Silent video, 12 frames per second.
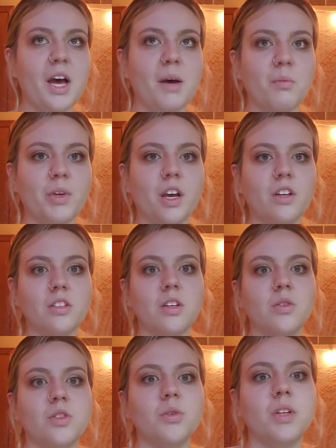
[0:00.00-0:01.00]
We
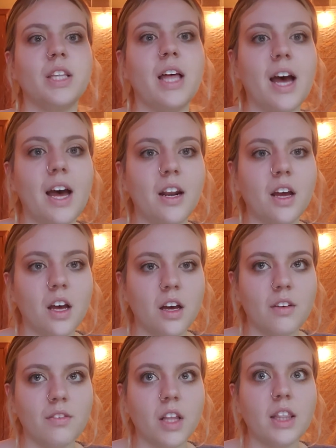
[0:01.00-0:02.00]
also do a lot
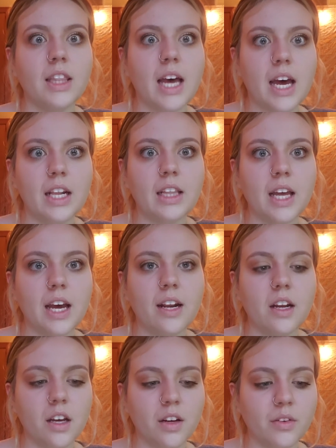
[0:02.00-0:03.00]

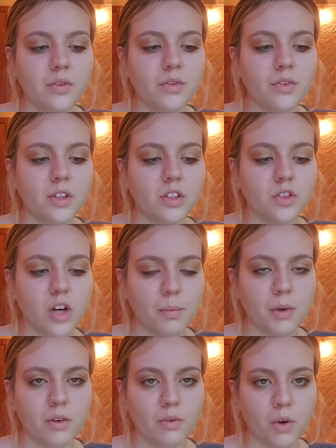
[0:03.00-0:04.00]
of
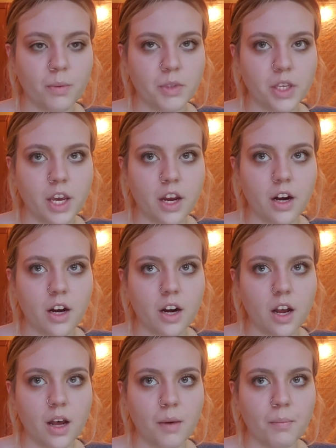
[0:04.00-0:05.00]
trauma-informed care.
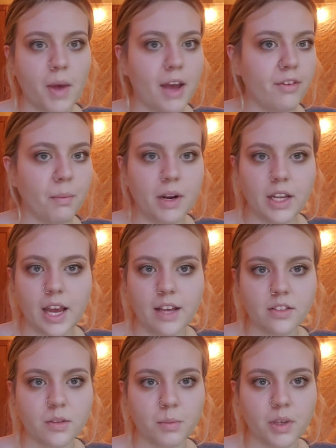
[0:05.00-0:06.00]
Everybody
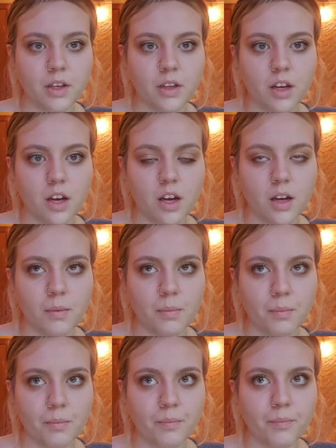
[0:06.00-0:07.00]
has to be
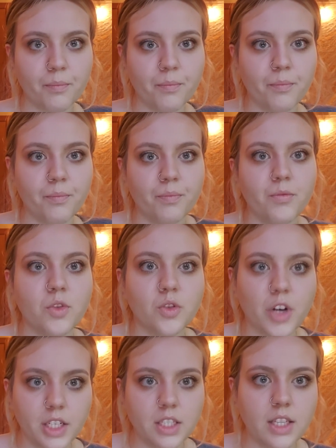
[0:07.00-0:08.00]

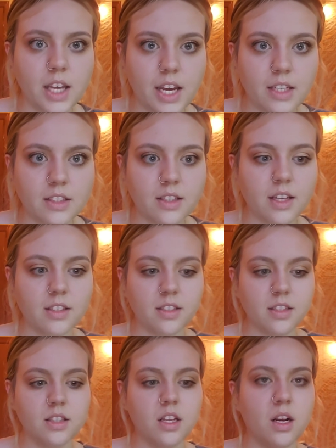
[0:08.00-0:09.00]
trained in that.
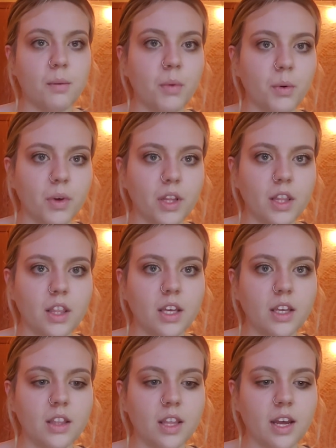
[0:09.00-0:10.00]
That's the number one
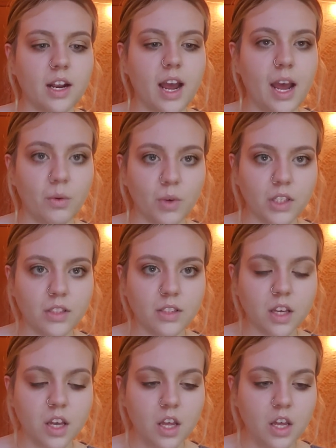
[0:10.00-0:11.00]
thing that I was
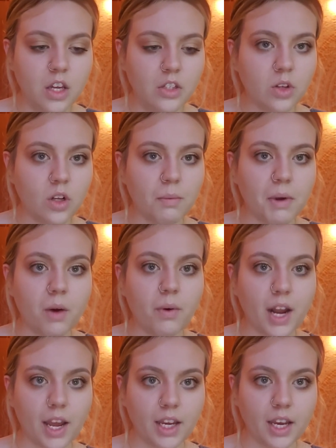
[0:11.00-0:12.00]
told about
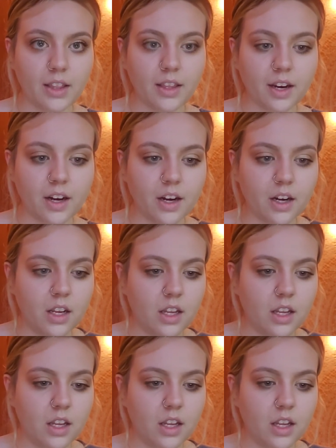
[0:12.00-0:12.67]
when I got there.